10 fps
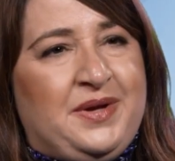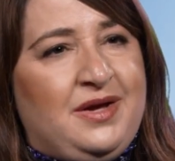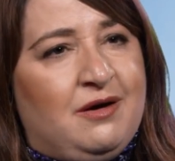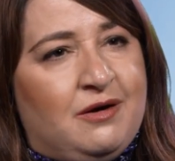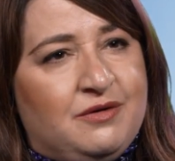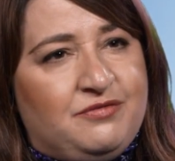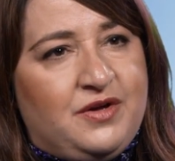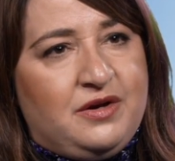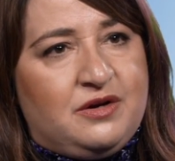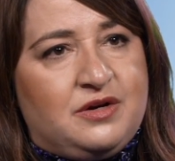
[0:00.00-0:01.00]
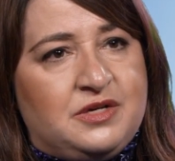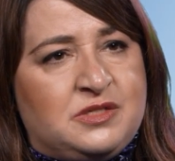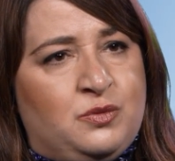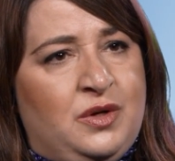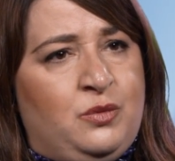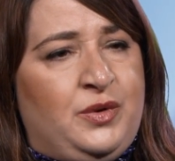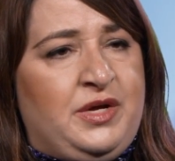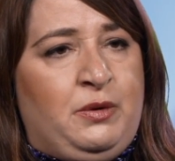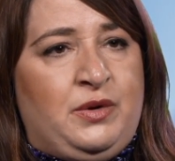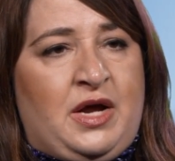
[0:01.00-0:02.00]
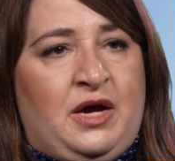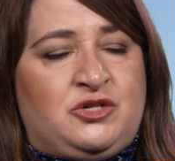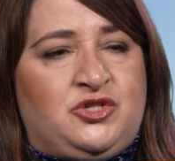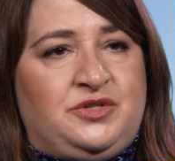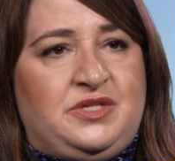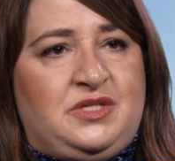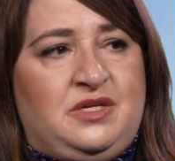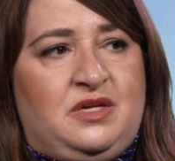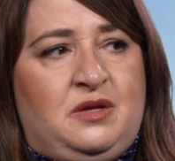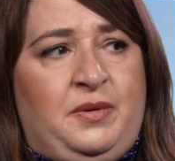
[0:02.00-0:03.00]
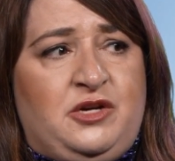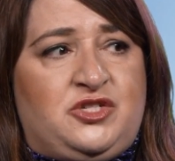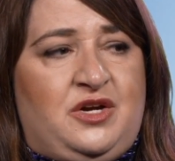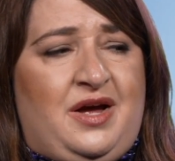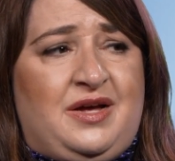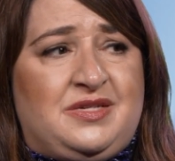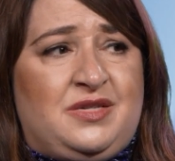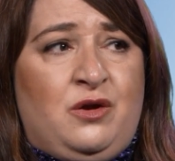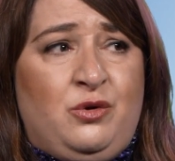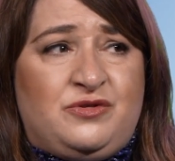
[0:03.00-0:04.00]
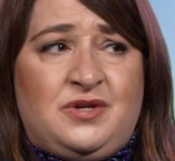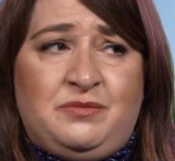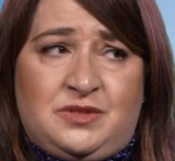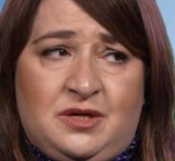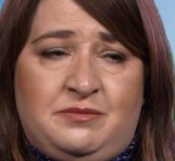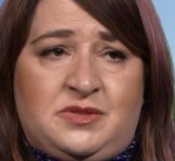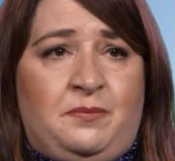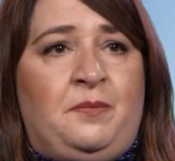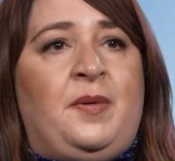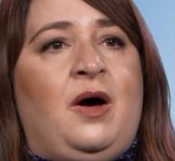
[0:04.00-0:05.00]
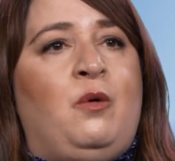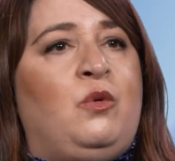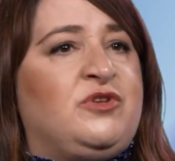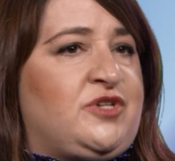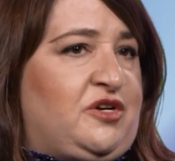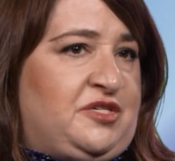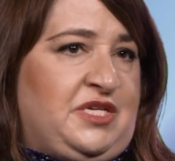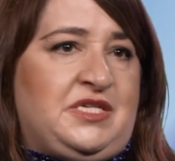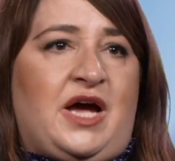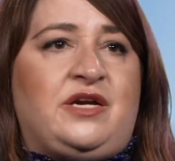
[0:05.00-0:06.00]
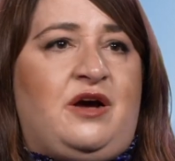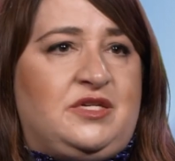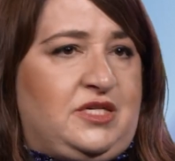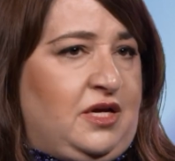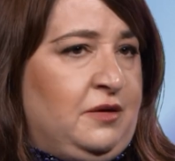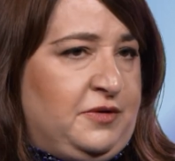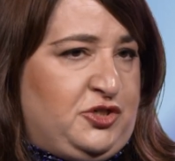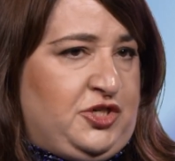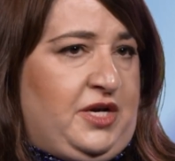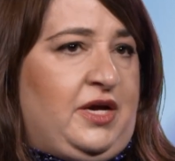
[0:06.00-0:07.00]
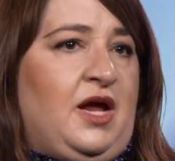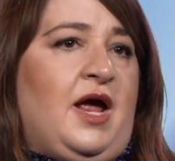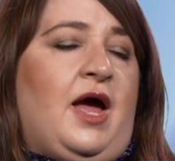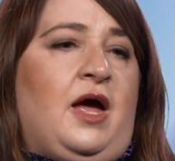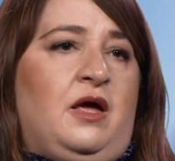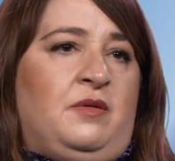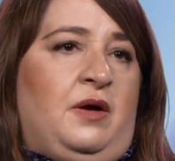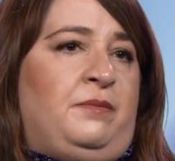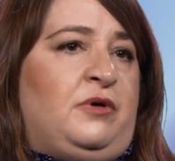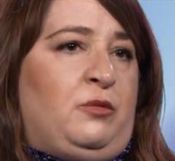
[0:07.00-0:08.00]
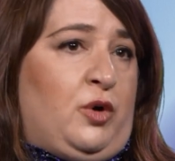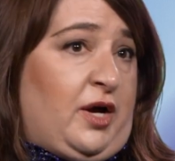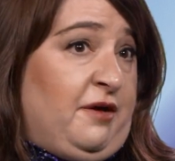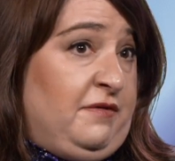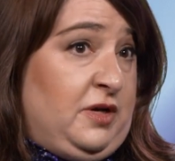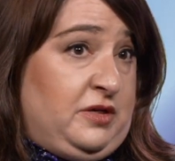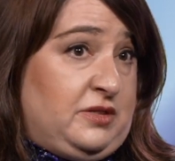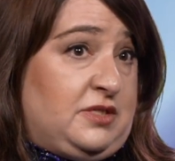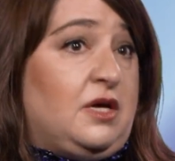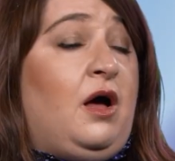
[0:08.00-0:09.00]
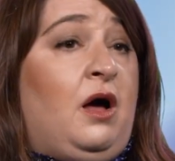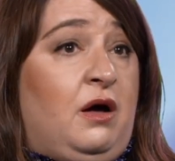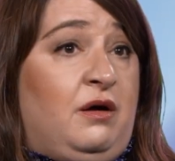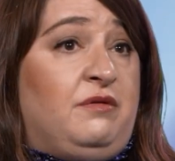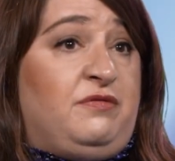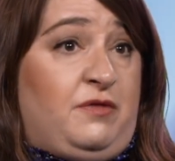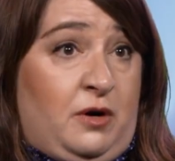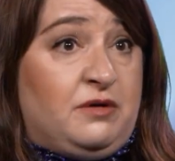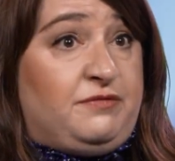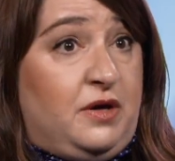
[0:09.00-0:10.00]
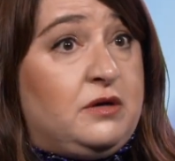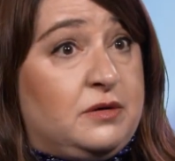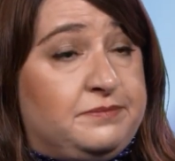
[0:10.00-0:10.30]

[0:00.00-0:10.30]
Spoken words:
B heart failure is when we would actually see that the patient has no symptoms, but we'll start to see diagnostic imaging and blood work evidence of heart failure.